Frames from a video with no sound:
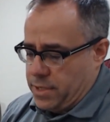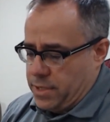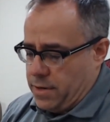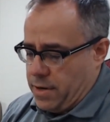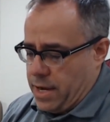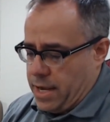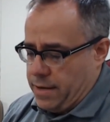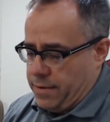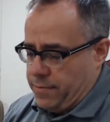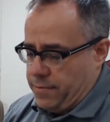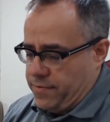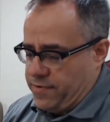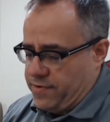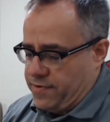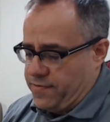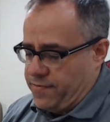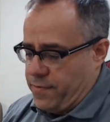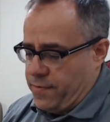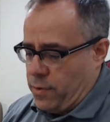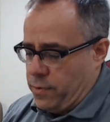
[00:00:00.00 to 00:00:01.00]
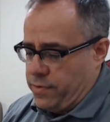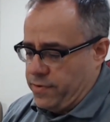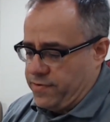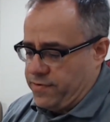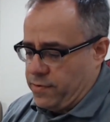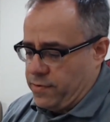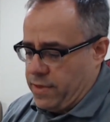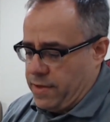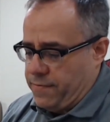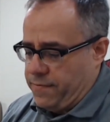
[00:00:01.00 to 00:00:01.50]
All right, we just fold it
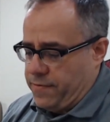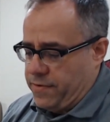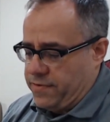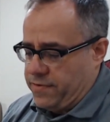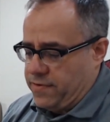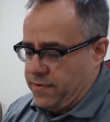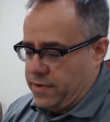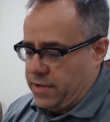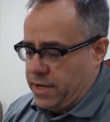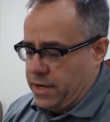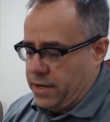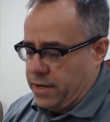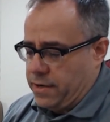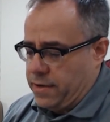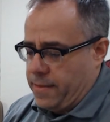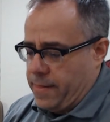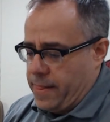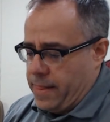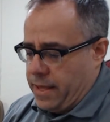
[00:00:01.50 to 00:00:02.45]
so that it fits in here,